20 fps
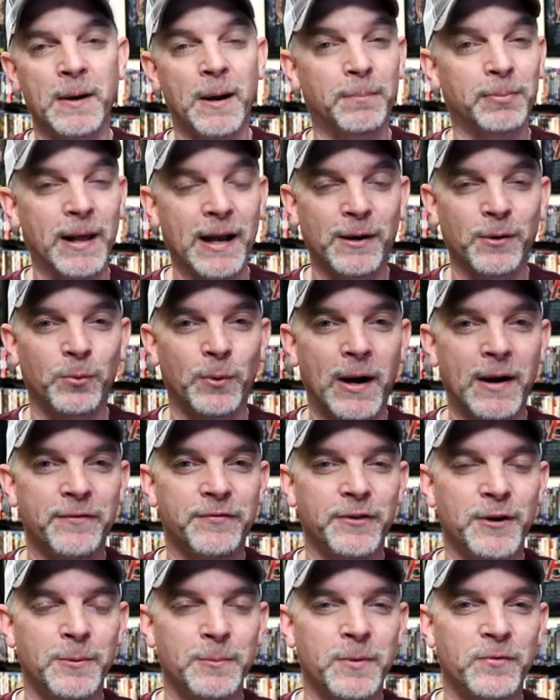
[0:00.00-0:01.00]
a black and white
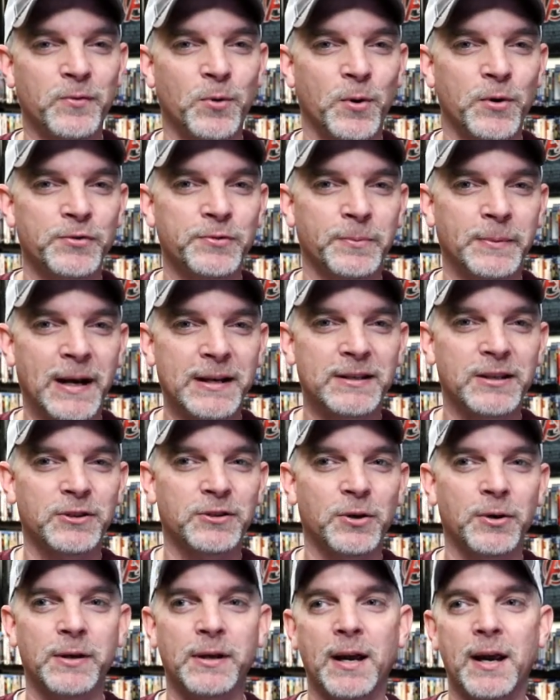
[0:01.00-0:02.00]
film, of course, from nineteen
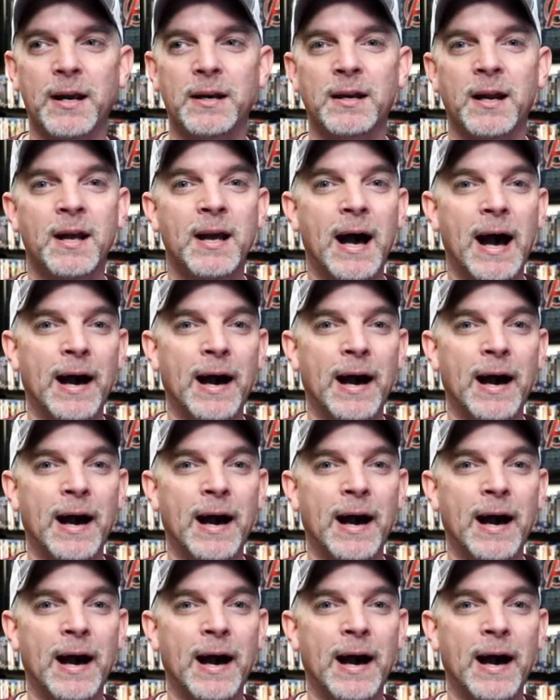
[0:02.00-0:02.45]
thirty-eight.